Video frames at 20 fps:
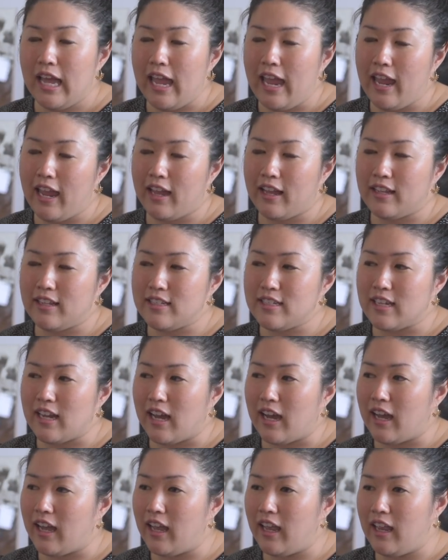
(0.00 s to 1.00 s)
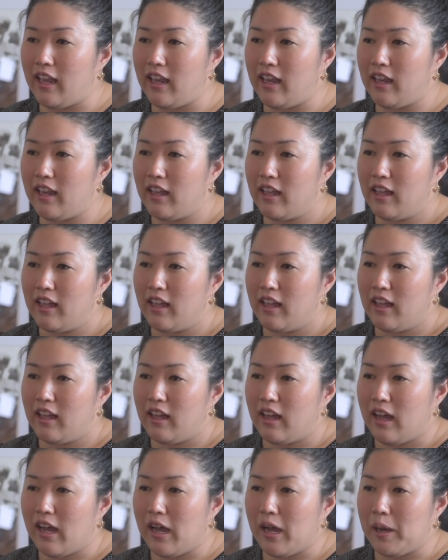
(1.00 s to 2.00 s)
And I
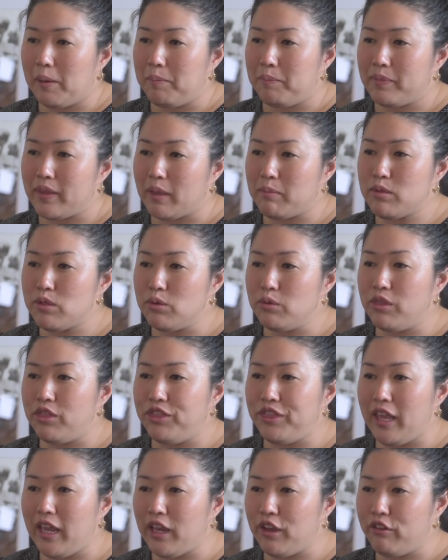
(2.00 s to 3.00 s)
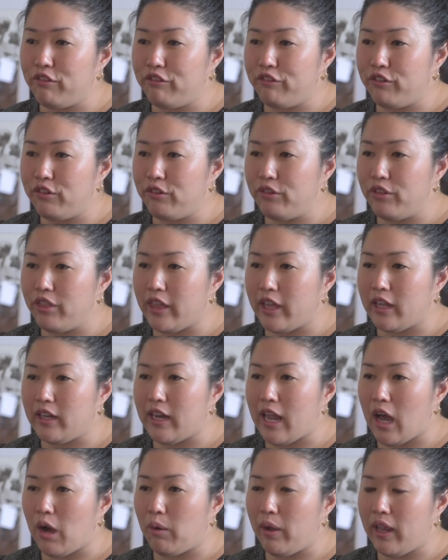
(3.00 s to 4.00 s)
am so thankful that
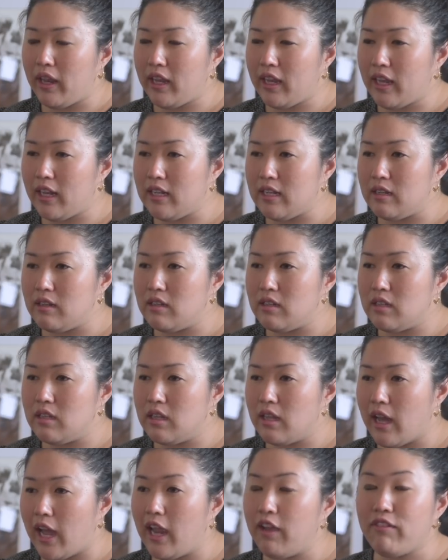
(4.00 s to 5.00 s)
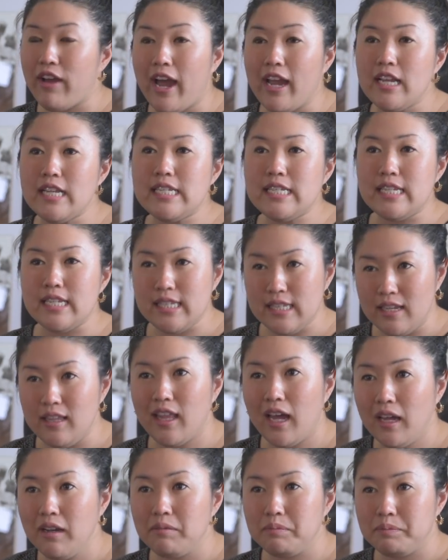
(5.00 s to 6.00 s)
now I have eyes to see
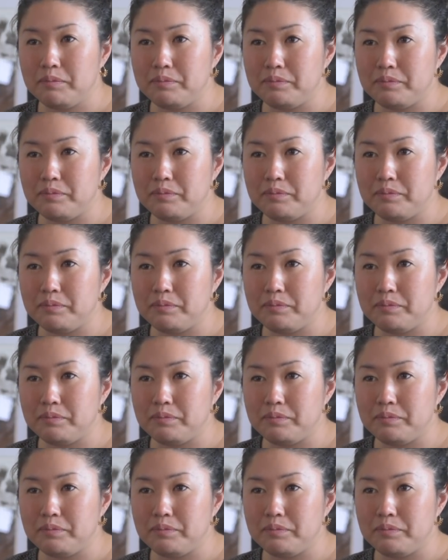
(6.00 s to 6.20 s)
that.